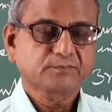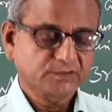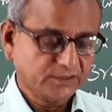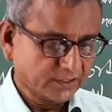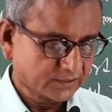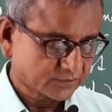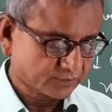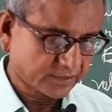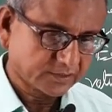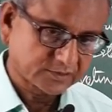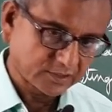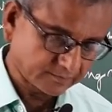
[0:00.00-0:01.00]
Dear
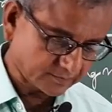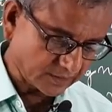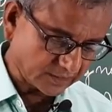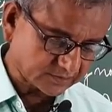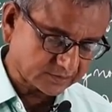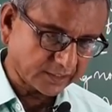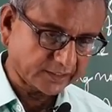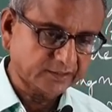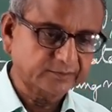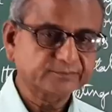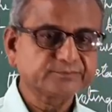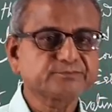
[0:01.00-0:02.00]
students of class
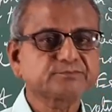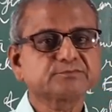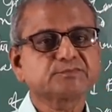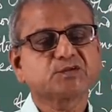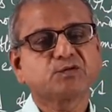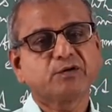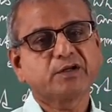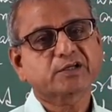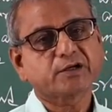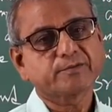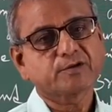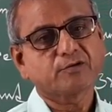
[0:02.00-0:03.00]
9,
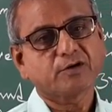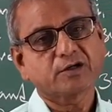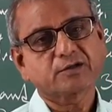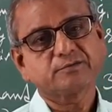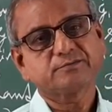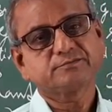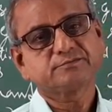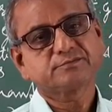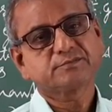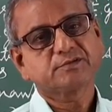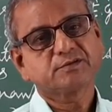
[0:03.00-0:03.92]
welcome to you all.